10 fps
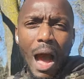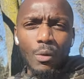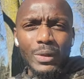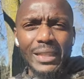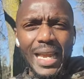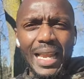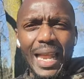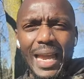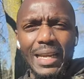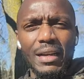I would say
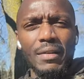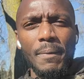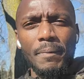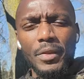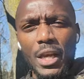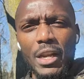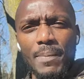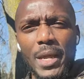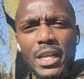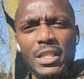
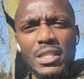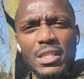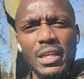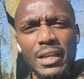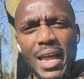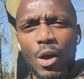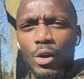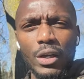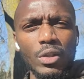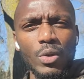30 minutes. Now
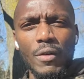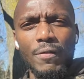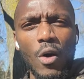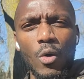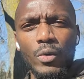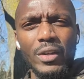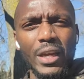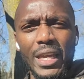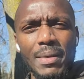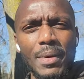look through your phone,
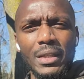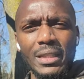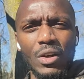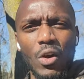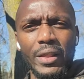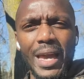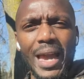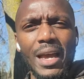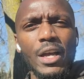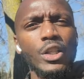your emails and all
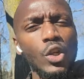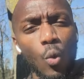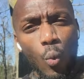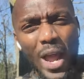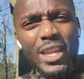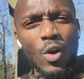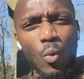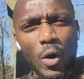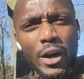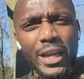that. So when you're
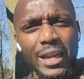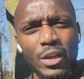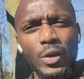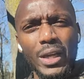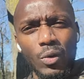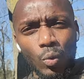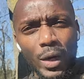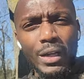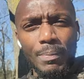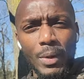working, you can
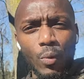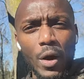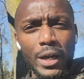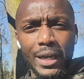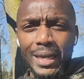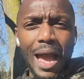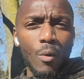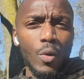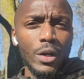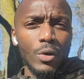really be working,
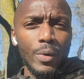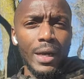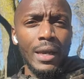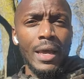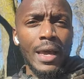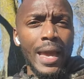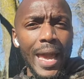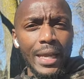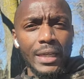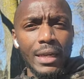not wondering,
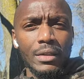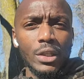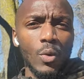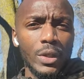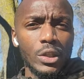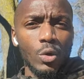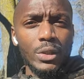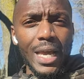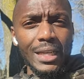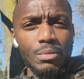hey, did so-and-so
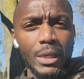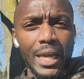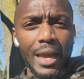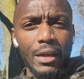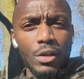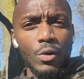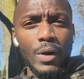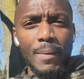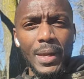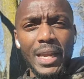text me yet? You know
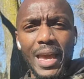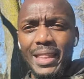what I mean?